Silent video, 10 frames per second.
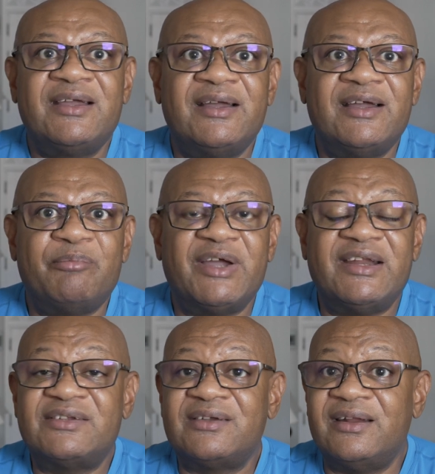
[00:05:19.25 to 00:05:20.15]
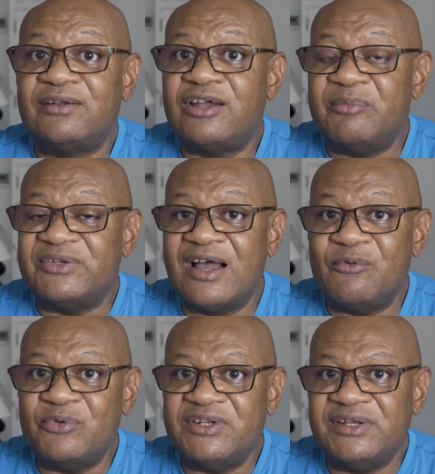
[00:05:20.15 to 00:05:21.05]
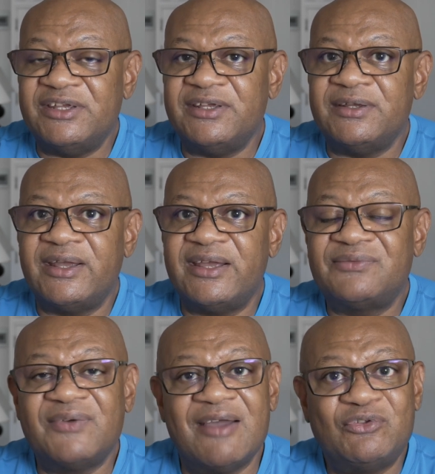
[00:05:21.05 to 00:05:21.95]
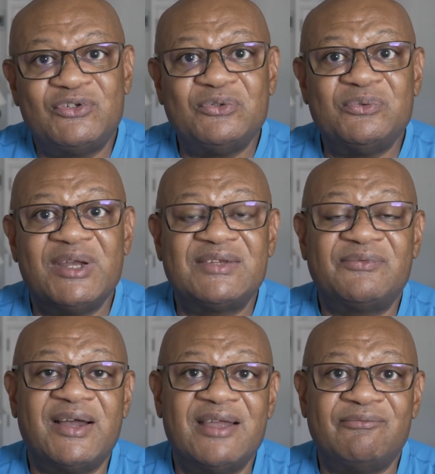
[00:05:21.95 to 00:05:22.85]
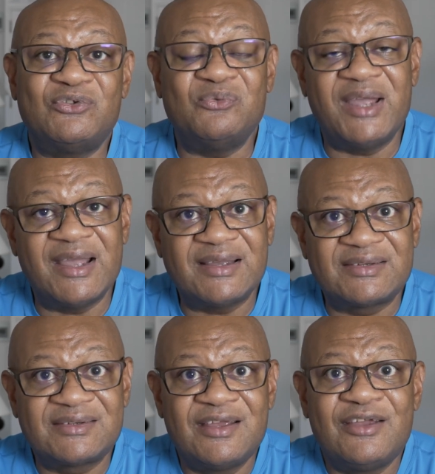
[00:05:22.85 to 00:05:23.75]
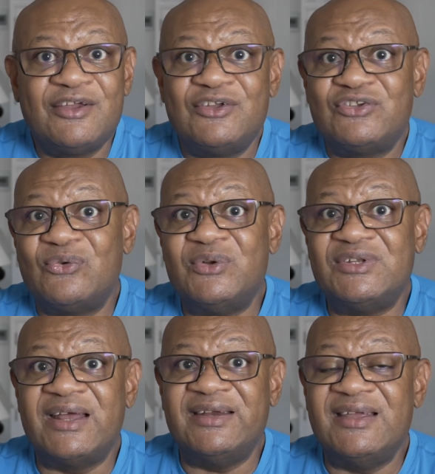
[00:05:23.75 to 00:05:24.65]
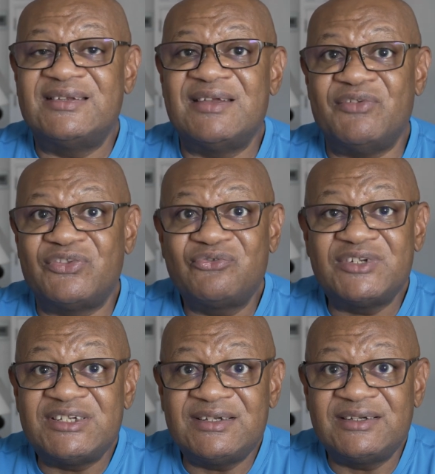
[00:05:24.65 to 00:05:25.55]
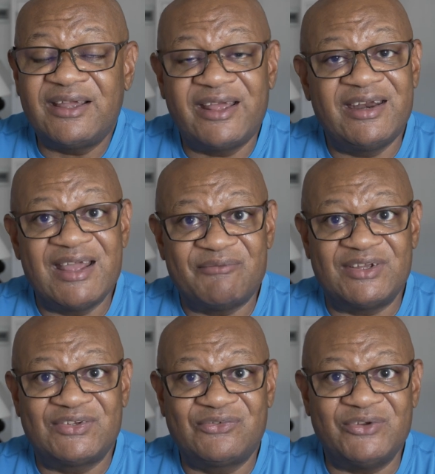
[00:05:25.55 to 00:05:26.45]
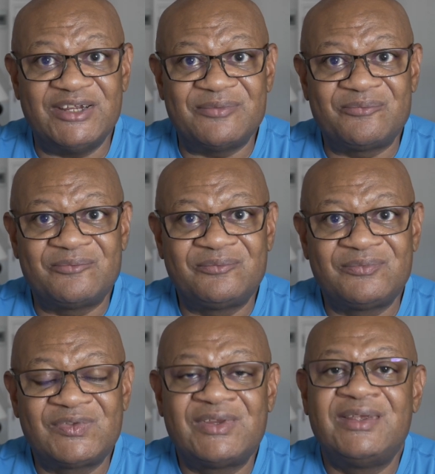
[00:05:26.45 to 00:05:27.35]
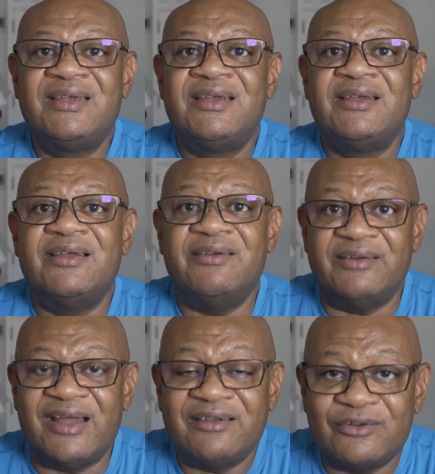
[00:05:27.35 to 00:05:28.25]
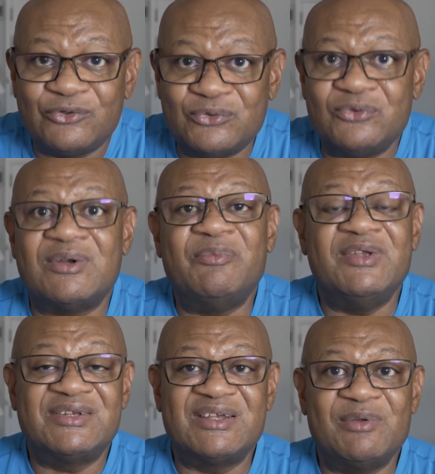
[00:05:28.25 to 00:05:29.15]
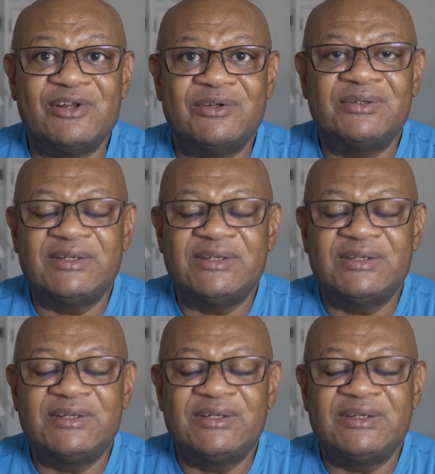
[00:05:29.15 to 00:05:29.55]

Panasonic comes out with the S5 II, S5 IIX. Sony's got an A7 III and an FX3. Nikon could do something similar.